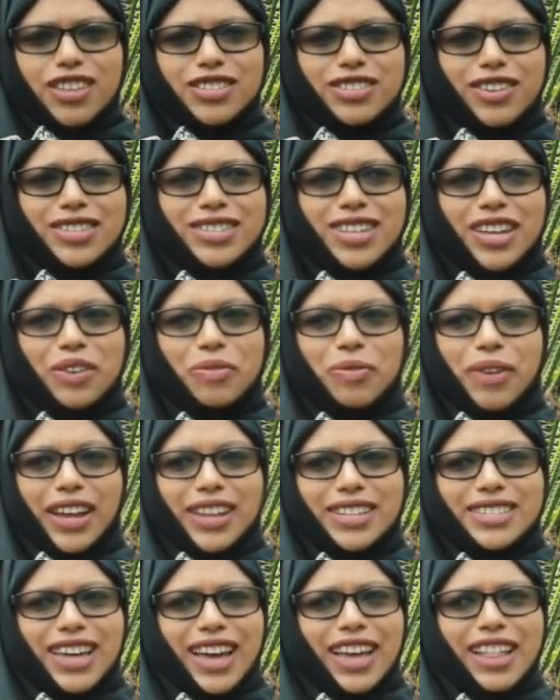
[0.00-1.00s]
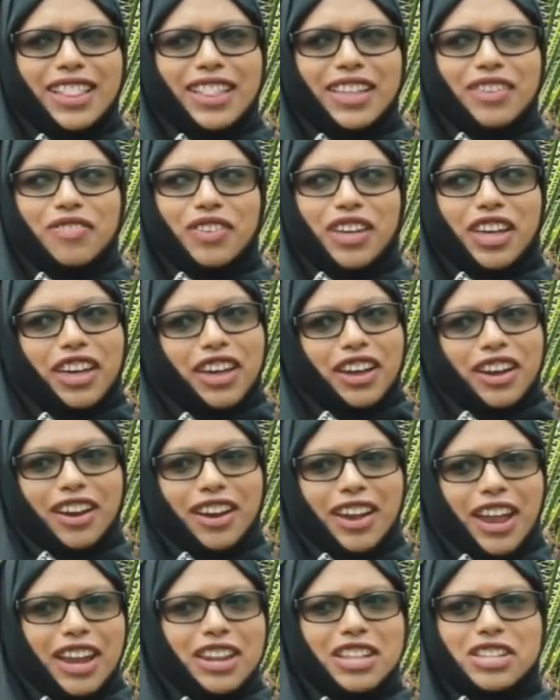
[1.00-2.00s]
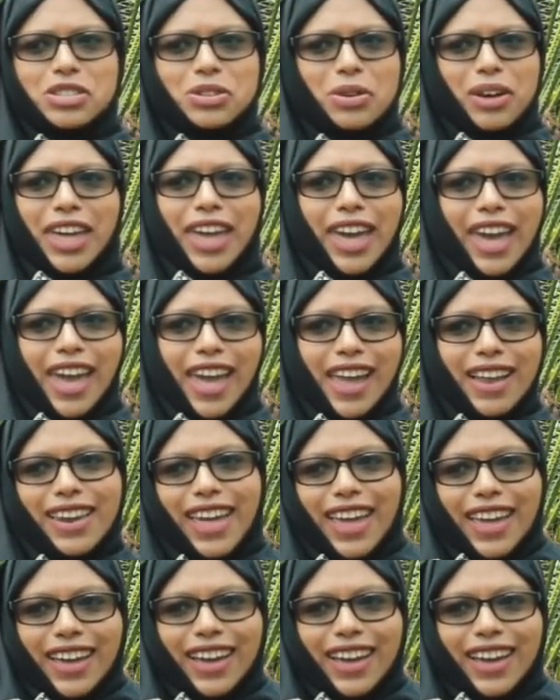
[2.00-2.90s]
So I was like, wait, I live here and it's okay.